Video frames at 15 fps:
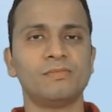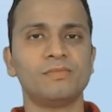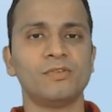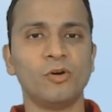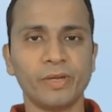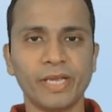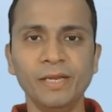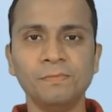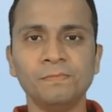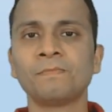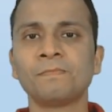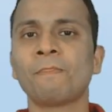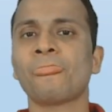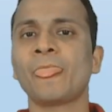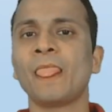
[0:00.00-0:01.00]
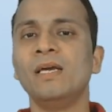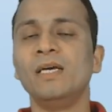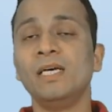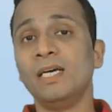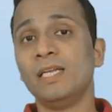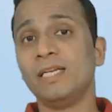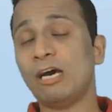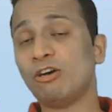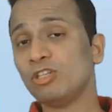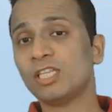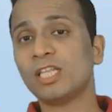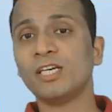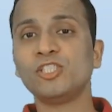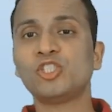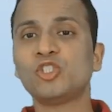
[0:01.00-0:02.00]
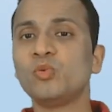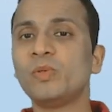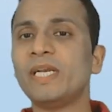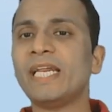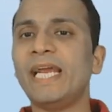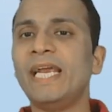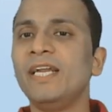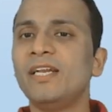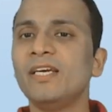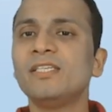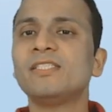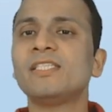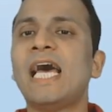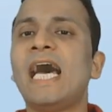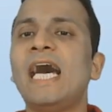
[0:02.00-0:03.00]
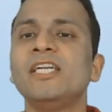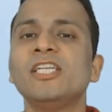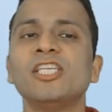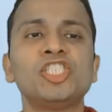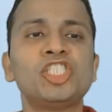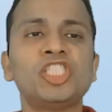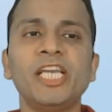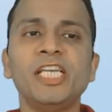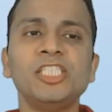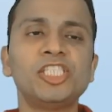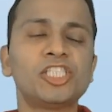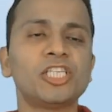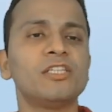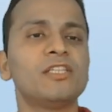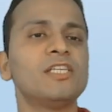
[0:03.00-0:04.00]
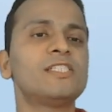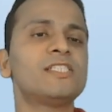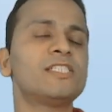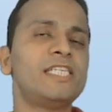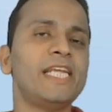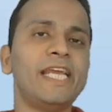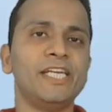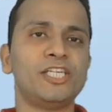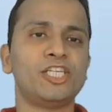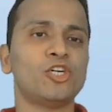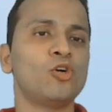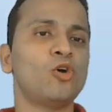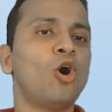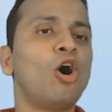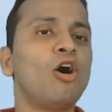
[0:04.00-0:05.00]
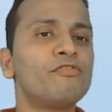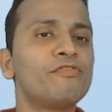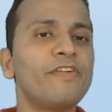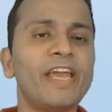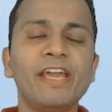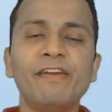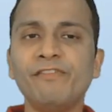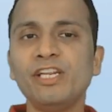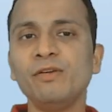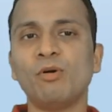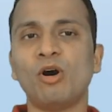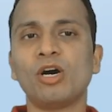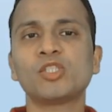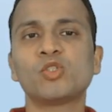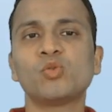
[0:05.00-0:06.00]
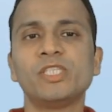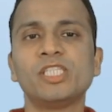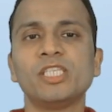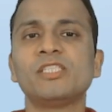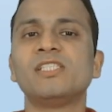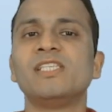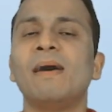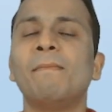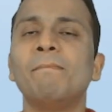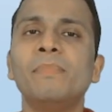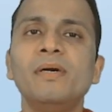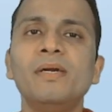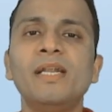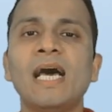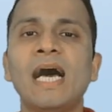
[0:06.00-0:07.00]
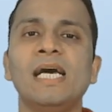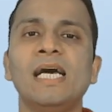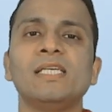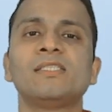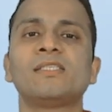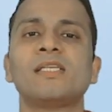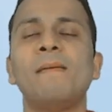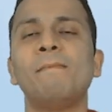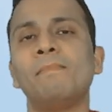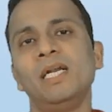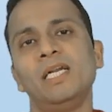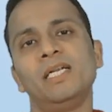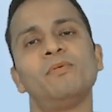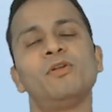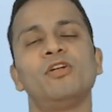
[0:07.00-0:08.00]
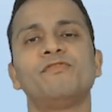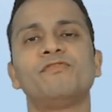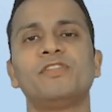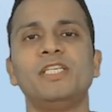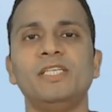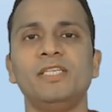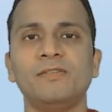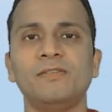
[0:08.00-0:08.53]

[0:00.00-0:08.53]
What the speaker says: Okay. Now the third student enters and changed the state of every box which is numbered as a multiple of 3.